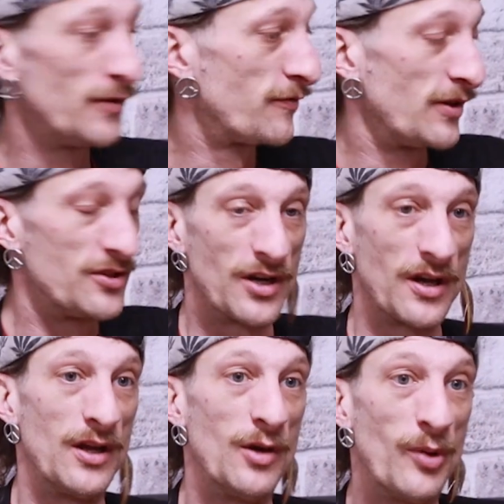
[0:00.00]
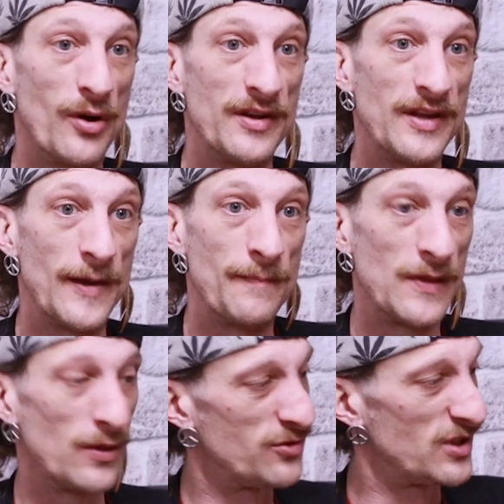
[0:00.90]
feel free to chuck a little pot in there.
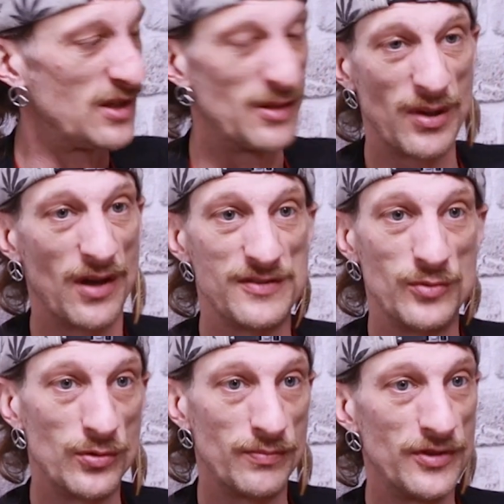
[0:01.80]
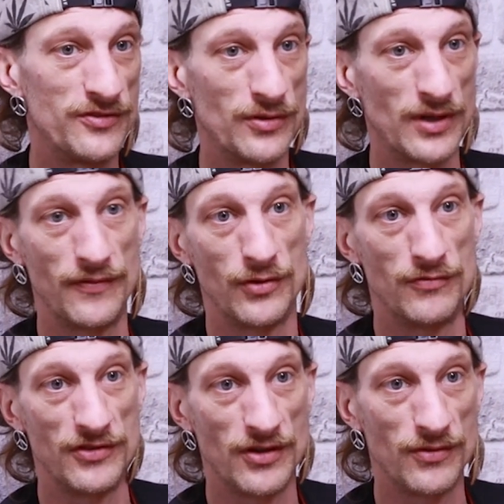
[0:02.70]
As long as you keep the plant small, you're still going to have
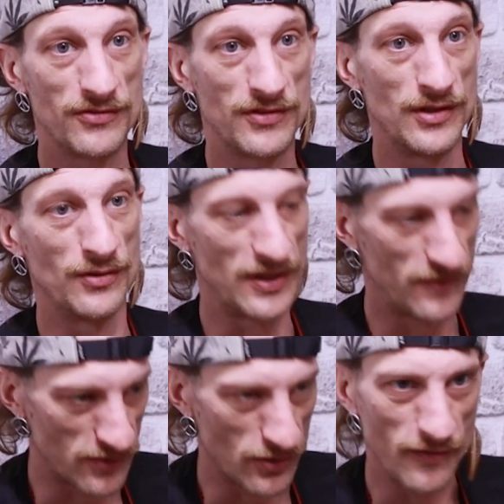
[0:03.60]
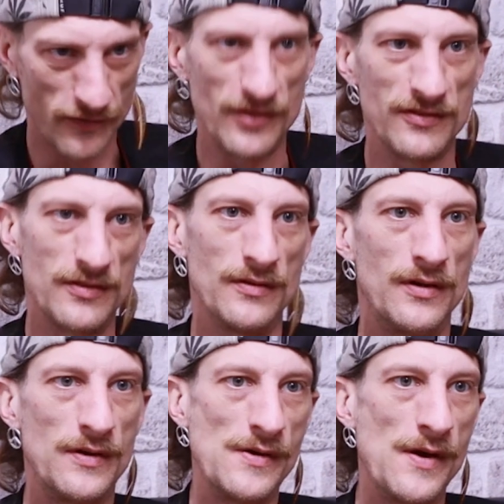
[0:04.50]
good results and it'll give you some confidence to
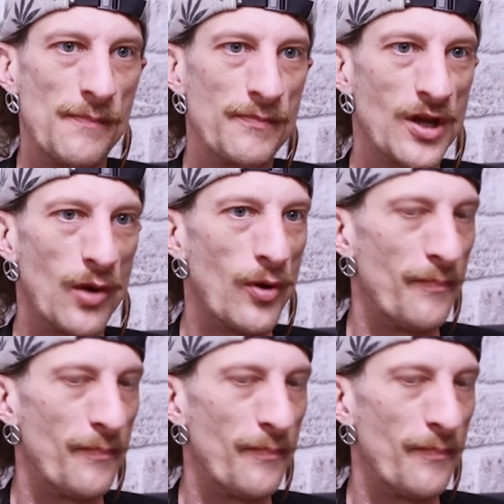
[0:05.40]
go